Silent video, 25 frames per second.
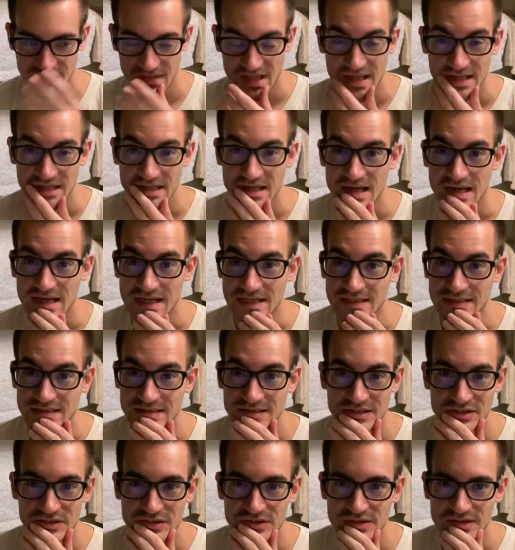God, you
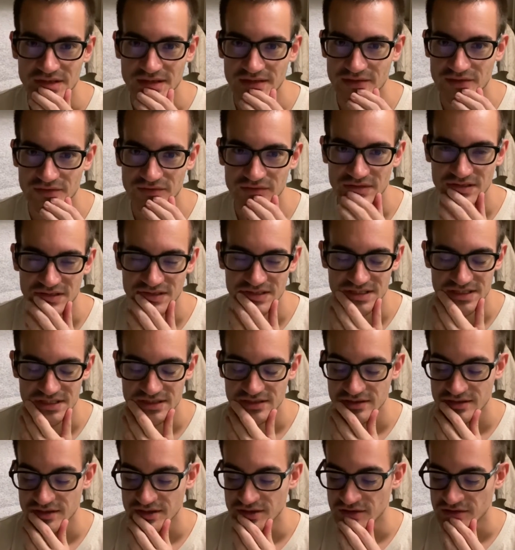know, like, which is
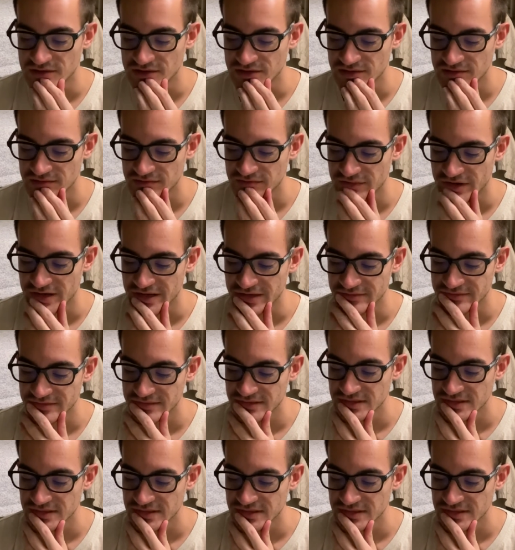the earth, right?